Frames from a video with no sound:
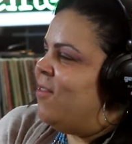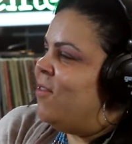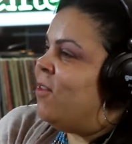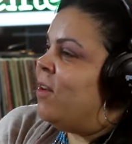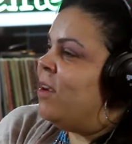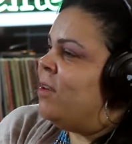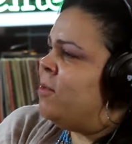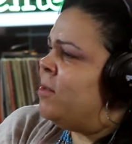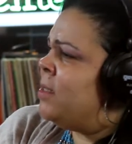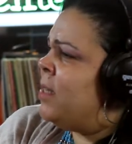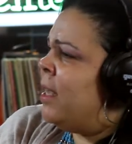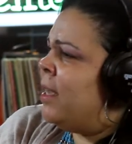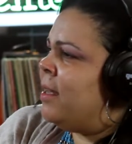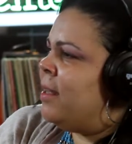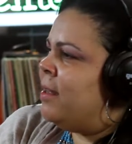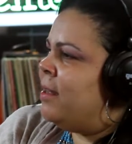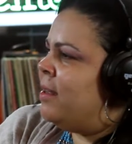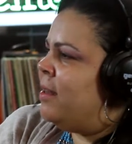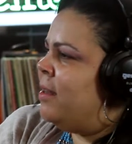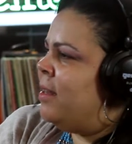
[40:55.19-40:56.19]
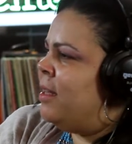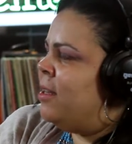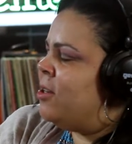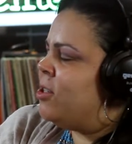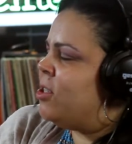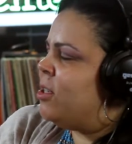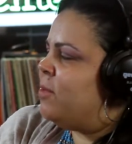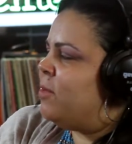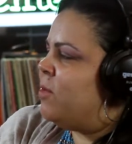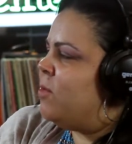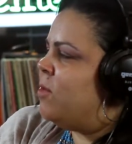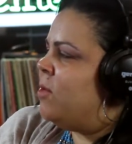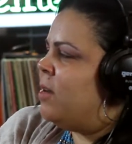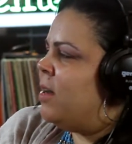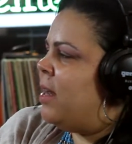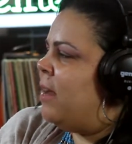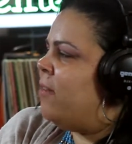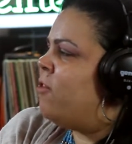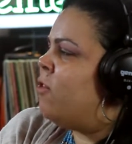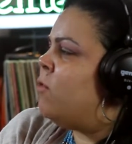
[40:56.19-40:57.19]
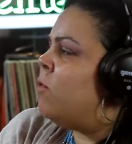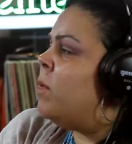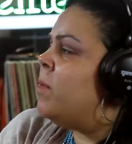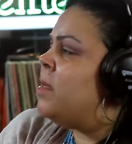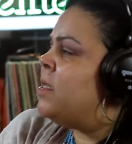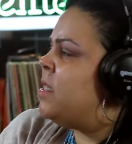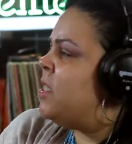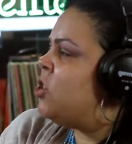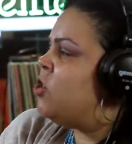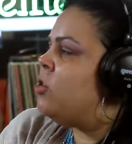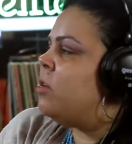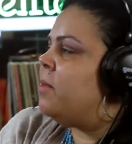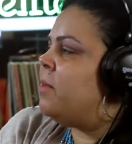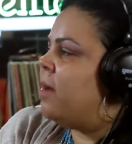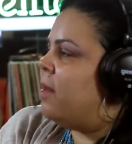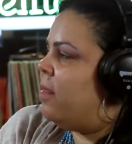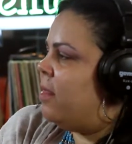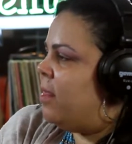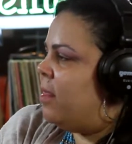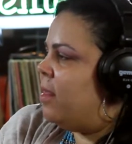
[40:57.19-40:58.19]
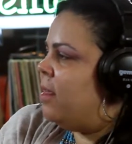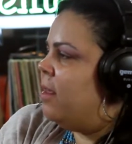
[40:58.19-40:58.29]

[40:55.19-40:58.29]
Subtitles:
It was like a leadership award, like for Women's History Month.